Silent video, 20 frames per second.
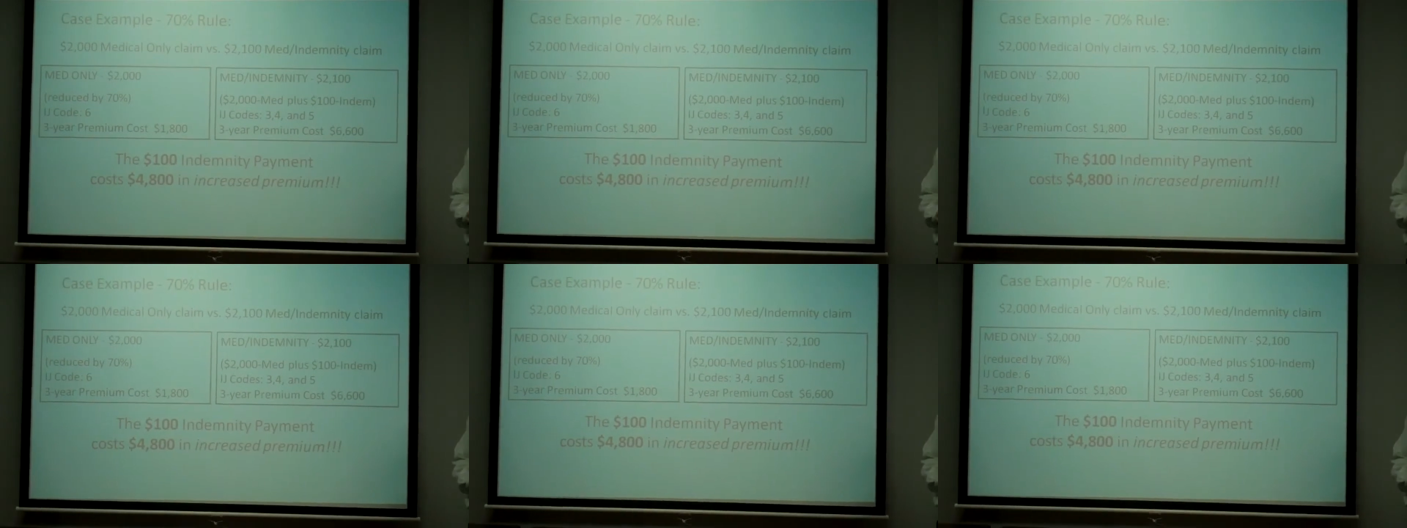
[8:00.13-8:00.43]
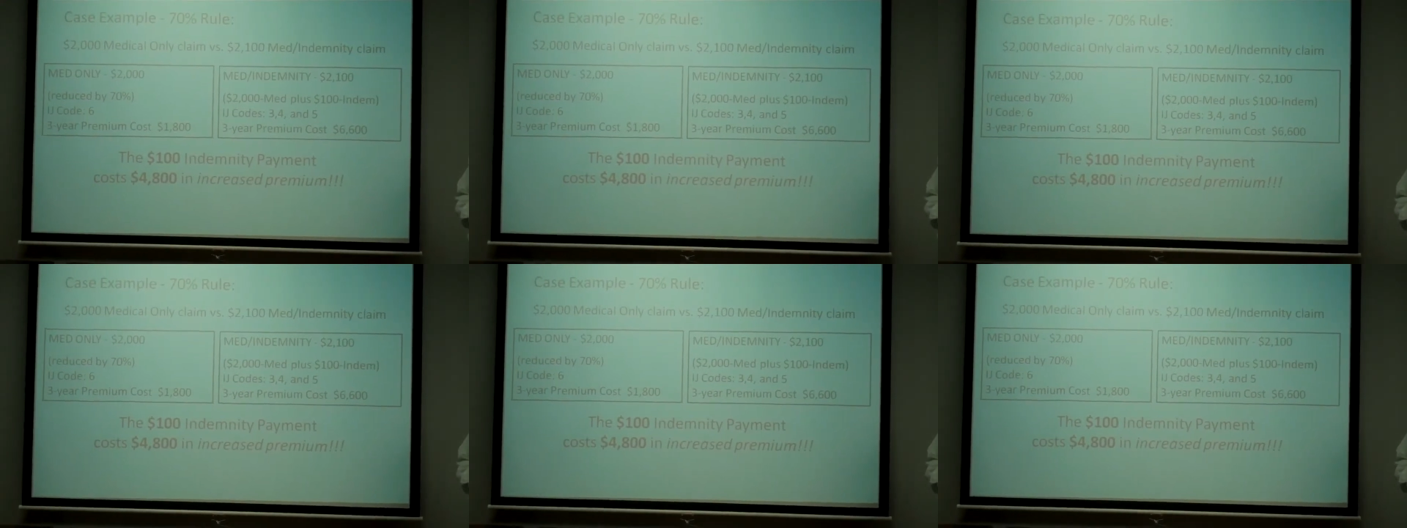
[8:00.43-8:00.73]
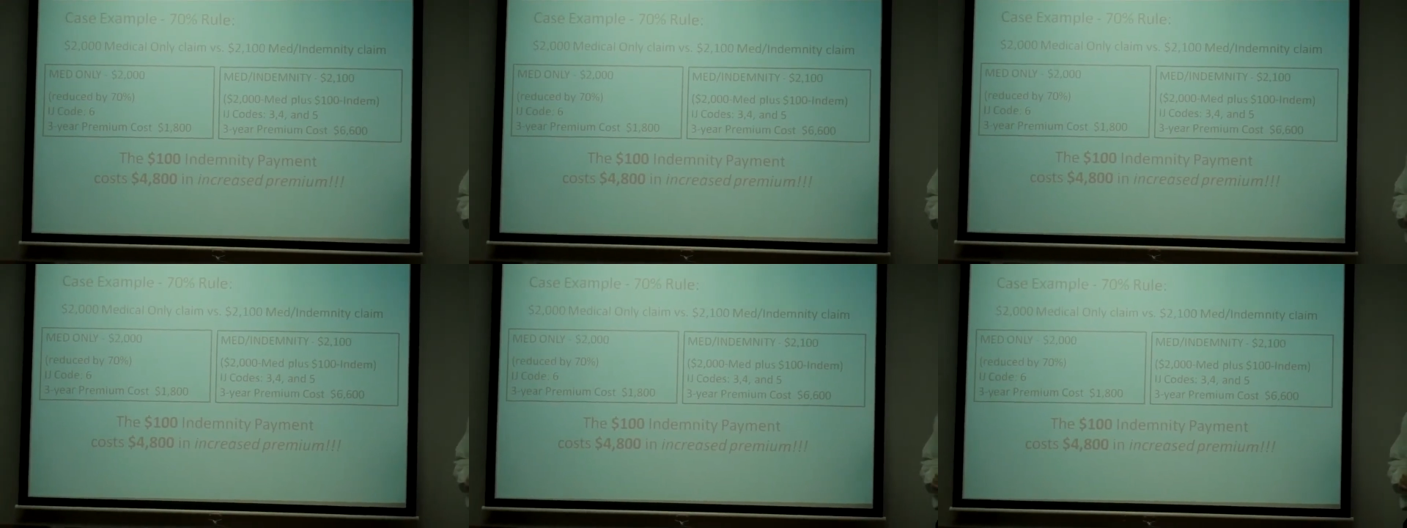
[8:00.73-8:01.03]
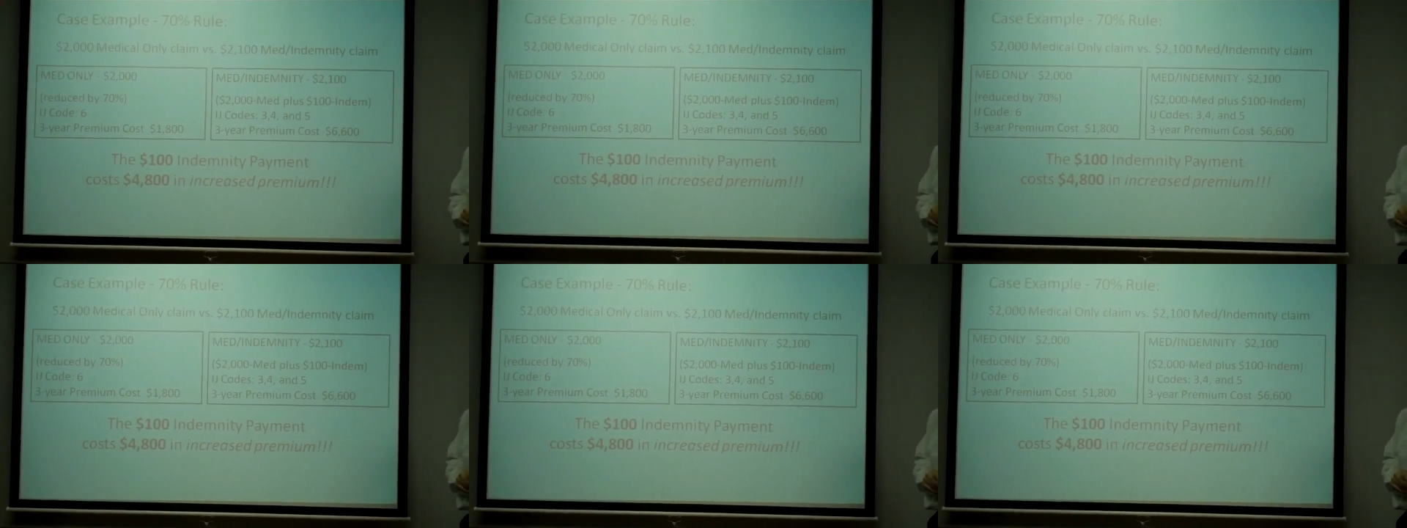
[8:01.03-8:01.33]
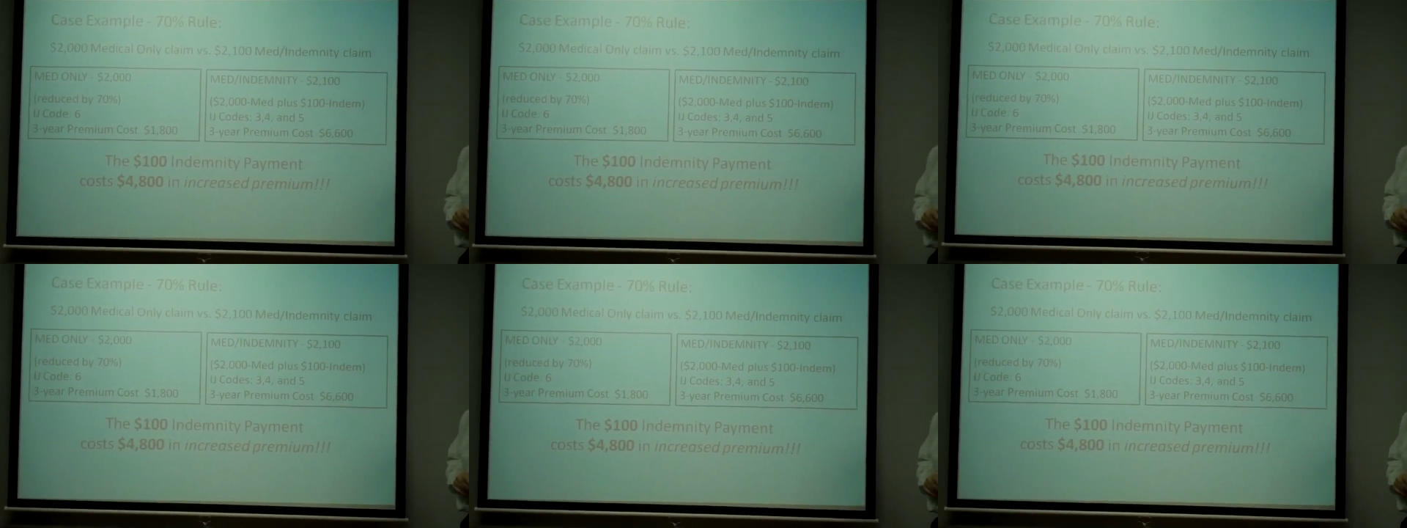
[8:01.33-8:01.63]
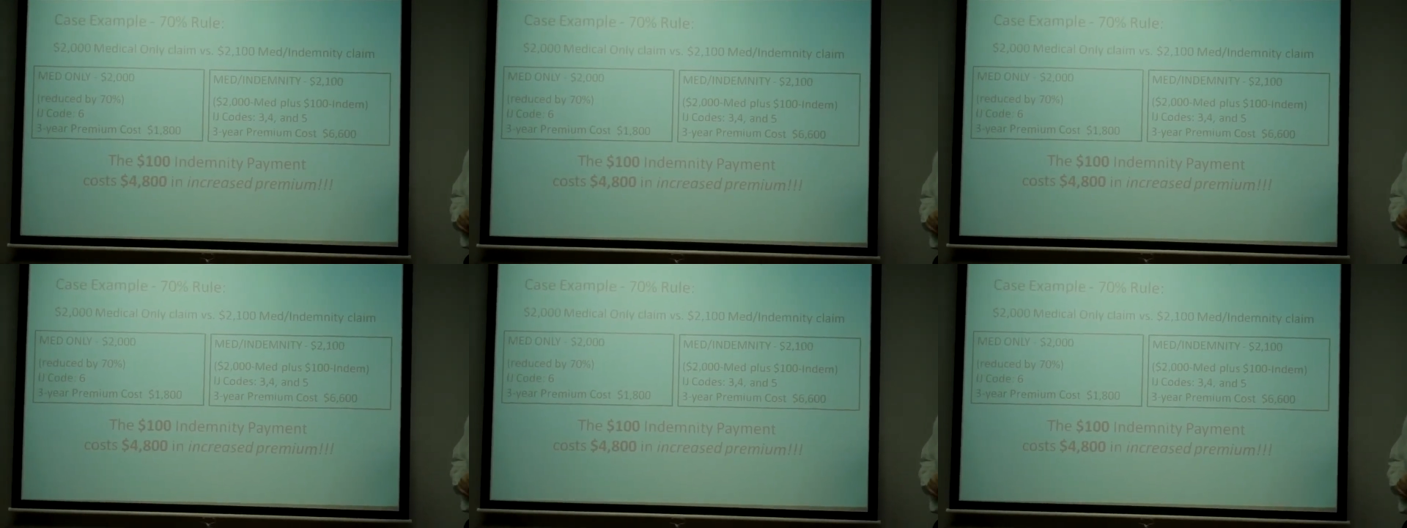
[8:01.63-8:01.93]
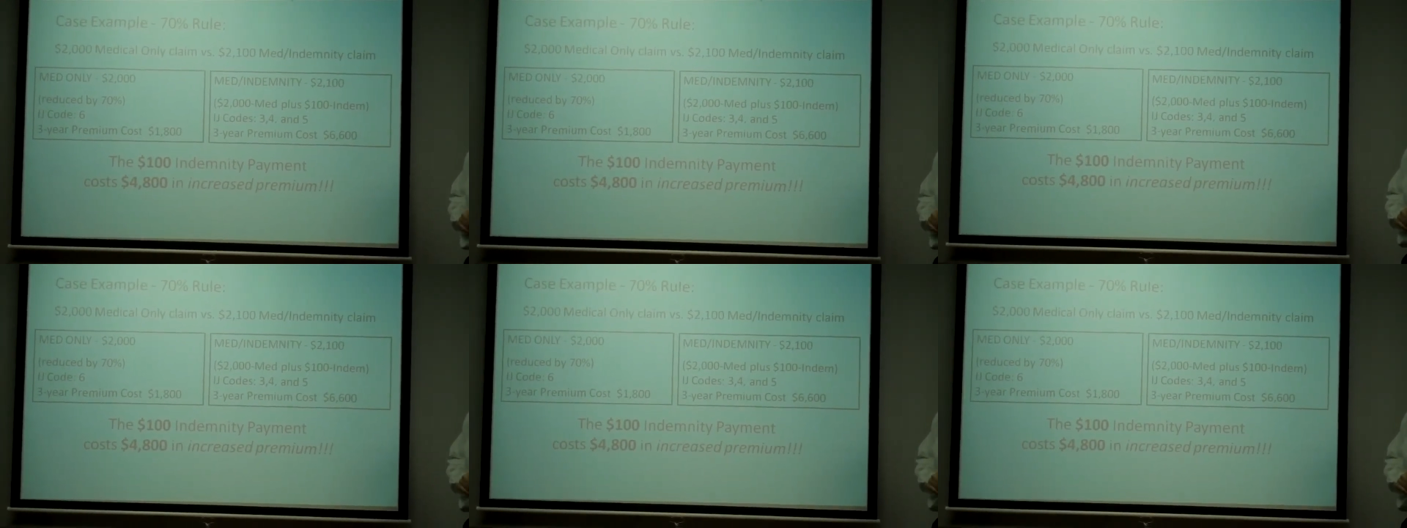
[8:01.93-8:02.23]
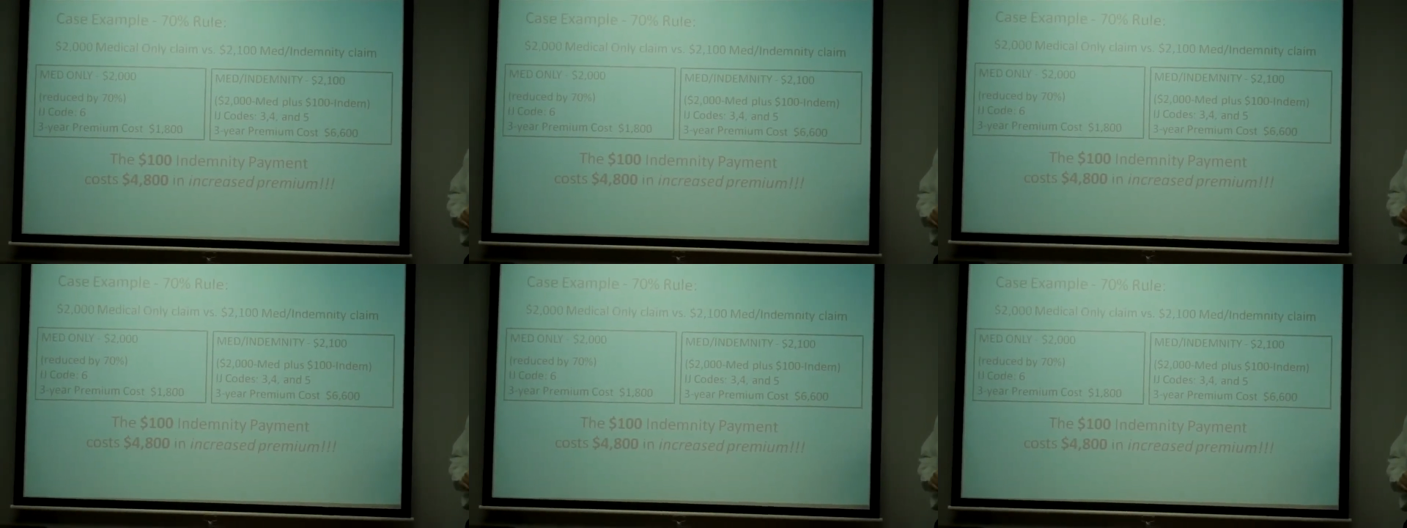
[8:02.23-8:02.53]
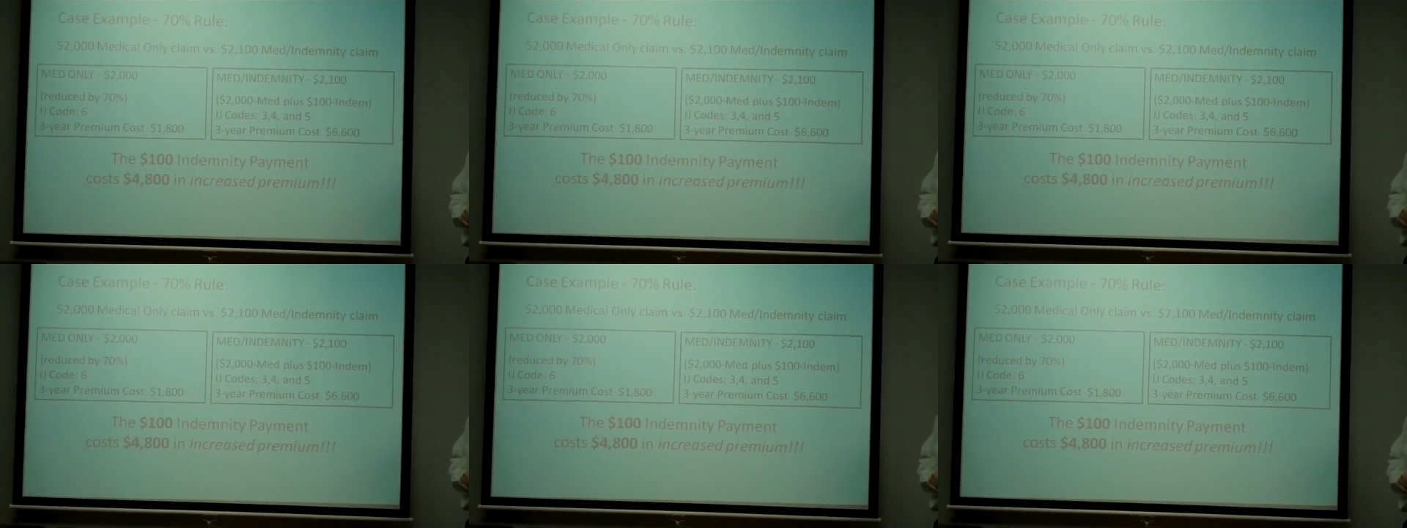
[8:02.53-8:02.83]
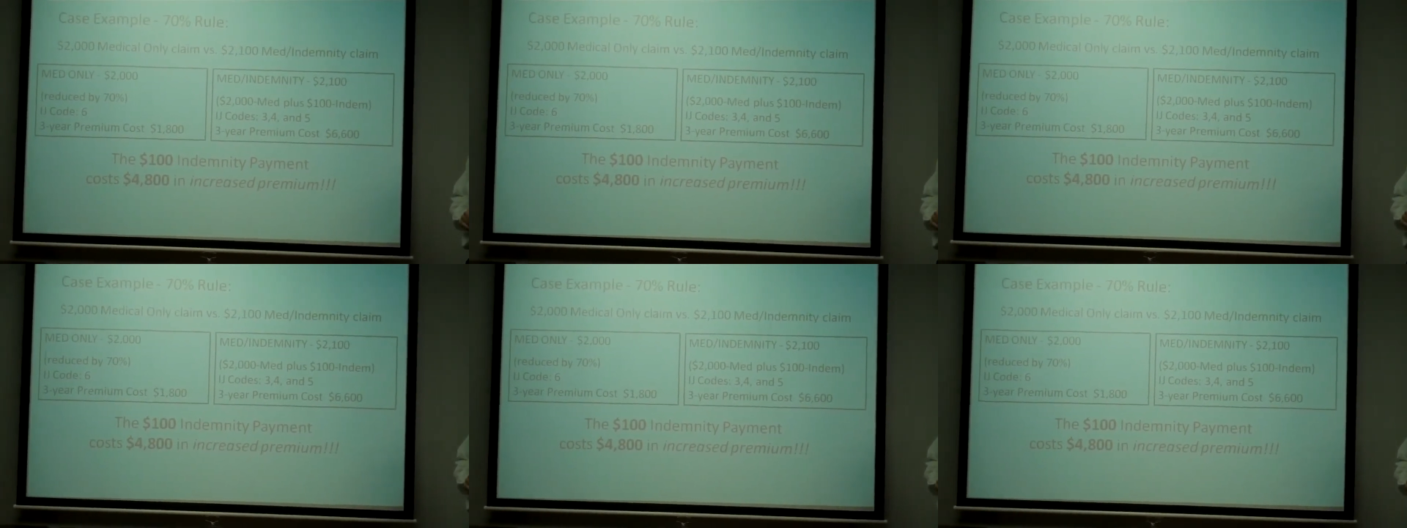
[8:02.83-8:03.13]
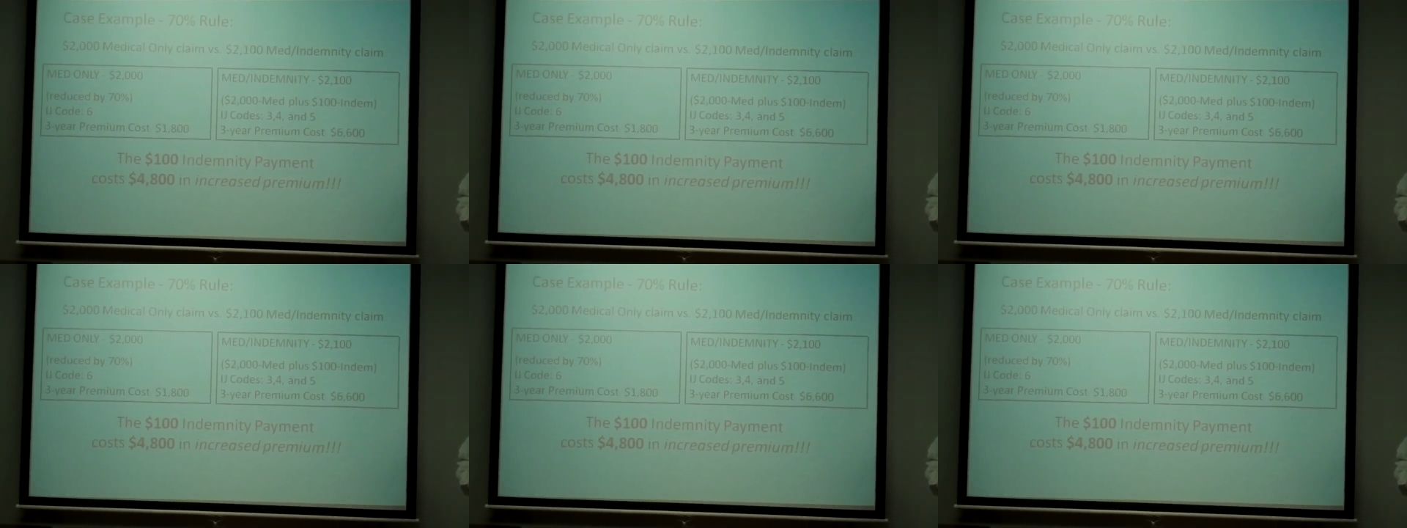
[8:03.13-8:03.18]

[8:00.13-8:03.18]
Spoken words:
(no speaker visible)